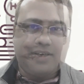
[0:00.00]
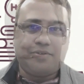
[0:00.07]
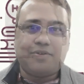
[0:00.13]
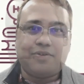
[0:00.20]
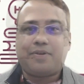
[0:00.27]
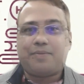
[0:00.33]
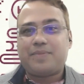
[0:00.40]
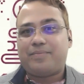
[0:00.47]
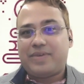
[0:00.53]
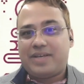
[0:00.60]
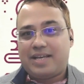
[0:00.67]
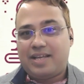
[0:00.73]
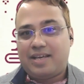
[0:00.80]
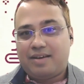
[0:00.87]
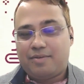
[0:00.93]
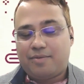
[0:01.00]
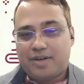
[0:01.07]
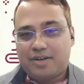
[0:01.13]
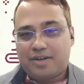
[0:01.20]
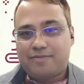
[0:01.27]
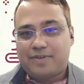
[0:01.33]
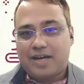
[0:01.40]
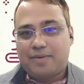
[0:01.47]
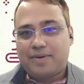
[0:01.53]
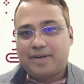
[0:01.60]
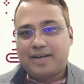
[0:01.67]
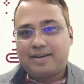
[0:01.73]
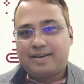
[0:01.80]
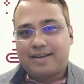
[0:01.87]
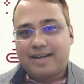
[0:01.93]
You know, from the beginning, one of
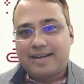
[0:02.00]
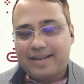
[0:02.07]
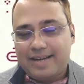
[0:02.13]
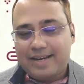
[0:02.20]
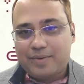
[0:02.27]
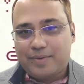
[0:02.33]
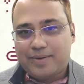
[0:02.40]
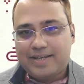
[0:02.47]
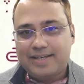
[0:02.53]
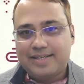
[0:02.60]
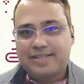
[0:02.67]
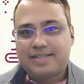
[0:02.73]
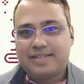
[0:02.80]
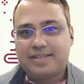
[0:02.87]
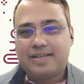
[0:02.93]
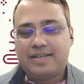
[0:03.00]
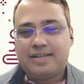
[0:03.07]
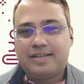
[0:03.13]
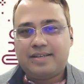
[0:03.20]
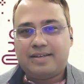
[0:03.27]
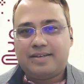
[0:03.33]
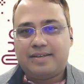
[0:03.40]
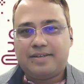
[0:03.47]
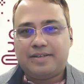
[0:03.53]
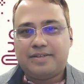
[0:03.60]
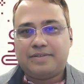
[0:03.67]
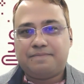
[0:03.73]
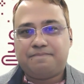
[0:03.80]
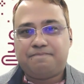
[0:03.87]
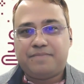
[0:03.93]
our target was
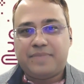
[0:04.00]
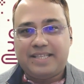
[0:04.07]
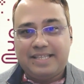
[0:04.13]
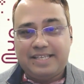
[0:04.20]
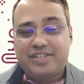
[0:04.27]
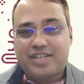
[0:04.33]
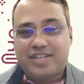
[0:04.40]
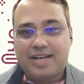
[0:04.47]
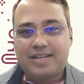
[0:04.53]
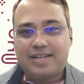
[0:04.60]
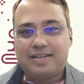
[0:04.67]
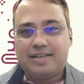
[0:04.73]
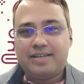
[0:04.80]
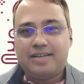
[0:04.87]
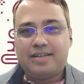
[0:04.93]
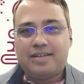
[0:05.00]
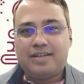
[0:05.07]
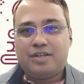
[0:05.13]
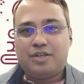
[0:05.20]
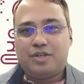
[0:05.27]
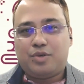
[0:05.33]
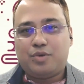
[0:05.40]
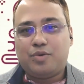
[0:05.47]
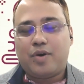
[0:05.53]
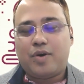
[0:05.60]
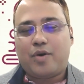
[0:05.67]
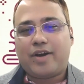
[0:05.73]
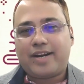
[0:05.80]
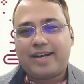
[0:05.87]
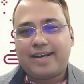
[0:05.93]
uh, in this channel to
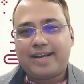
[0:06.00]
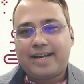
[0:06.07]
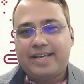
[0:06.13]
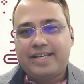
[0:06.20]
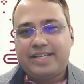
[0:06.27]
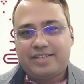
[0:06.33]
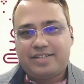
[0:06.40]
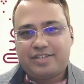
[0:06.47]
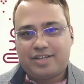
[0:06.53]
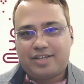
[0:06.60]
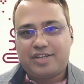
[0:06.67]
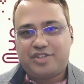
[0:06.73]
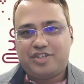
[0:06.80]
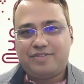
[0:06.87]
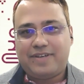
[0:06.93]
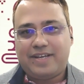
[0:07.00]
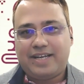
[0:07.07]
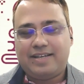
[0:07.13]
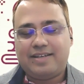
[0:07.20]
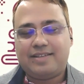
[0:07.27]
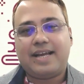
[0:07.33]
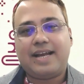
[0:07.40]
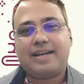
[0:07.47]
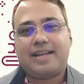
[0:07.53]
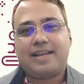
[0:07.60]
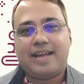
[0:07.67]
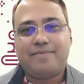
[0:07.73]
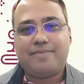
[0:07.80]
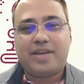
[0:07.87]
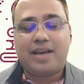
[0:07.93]
organize such event that
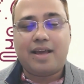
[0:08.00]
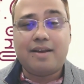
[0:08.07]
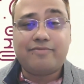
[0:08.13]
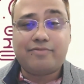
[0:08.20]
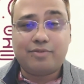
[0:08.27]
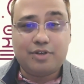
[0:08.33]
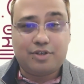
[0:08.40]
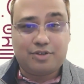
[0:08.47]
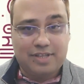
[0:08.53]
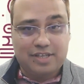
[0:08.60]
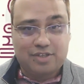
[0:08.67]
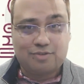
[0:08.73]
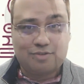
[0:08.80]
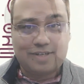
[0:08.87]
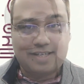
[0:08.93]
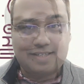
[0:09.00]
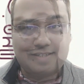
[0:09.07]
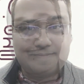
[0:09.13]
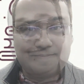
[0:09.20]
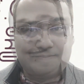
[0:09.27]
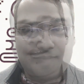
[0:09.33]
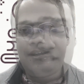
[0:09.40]
can be helpful to the student.